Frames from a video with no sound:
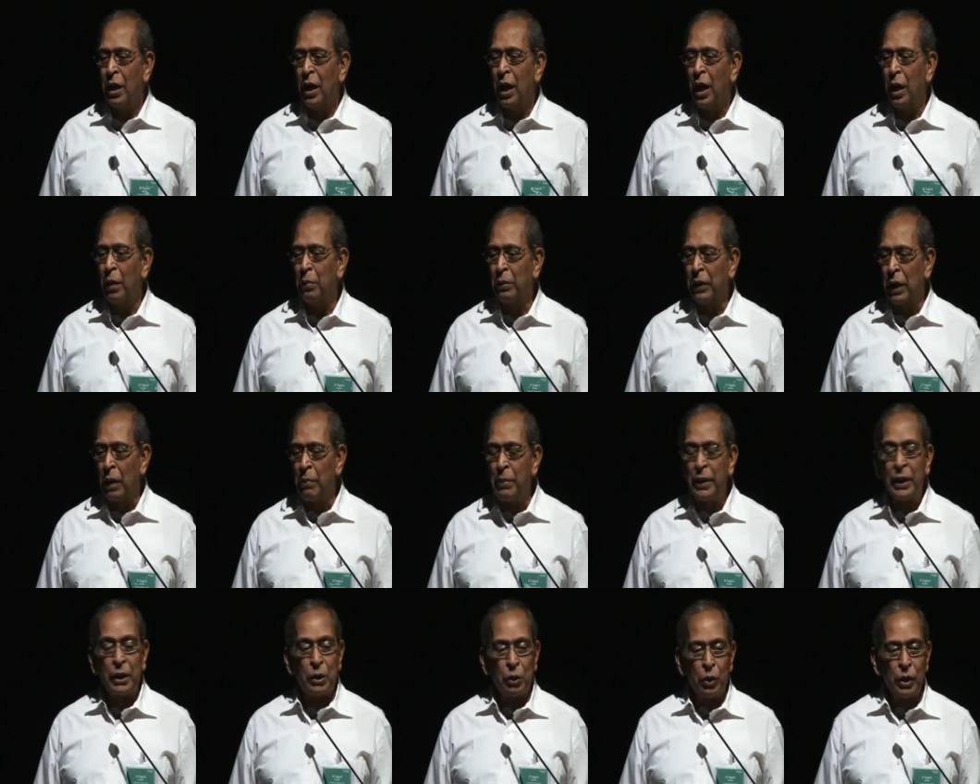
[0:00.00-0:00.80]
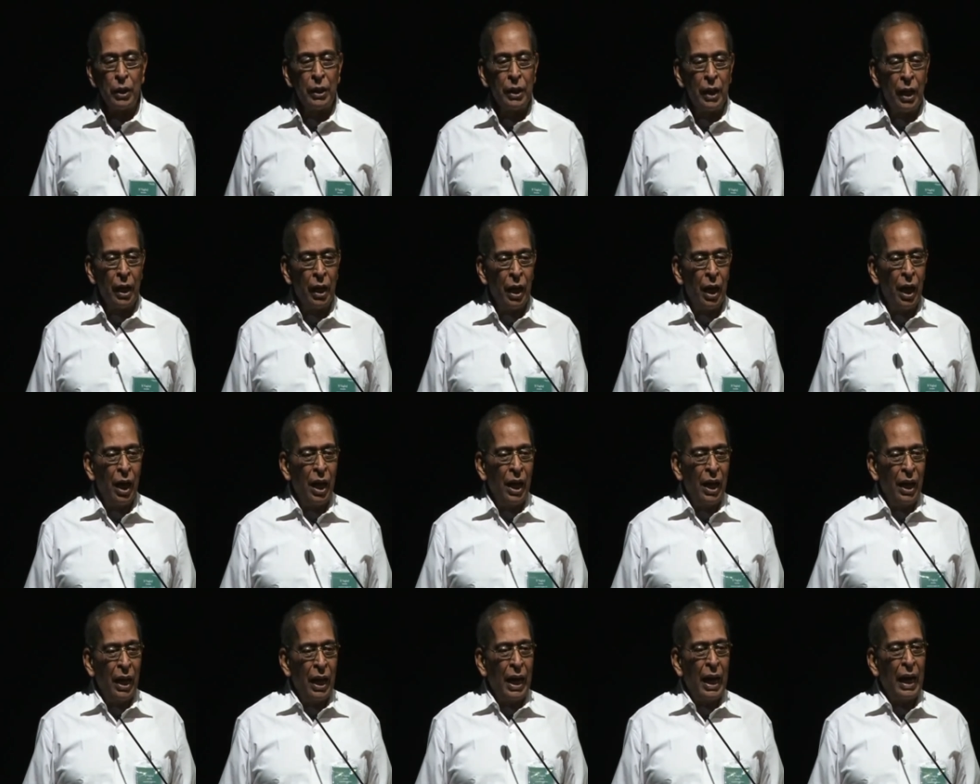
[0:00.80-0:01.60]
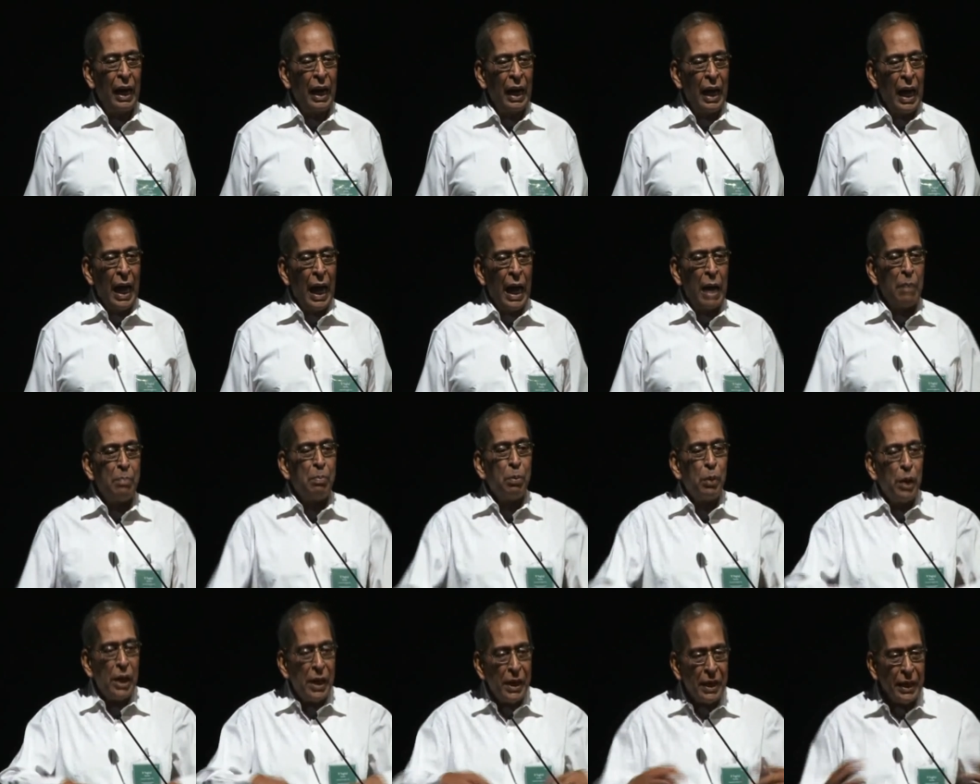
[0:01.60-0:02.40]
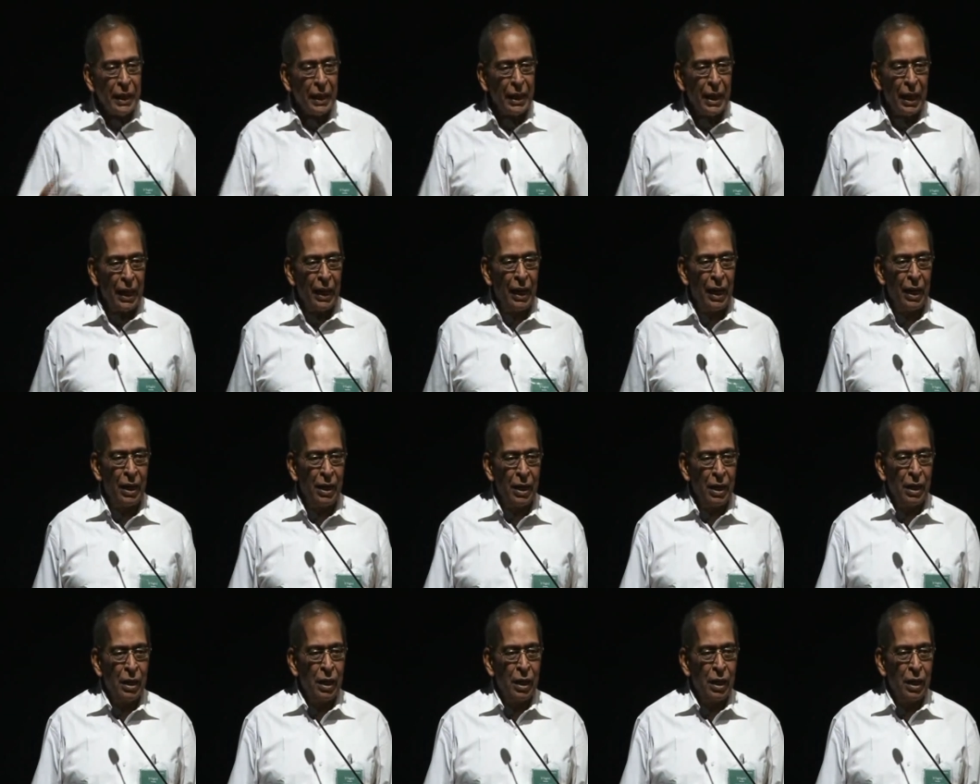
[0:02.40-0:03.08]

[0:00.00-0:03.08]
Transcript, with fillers: uh coming together. Uh, apolitical,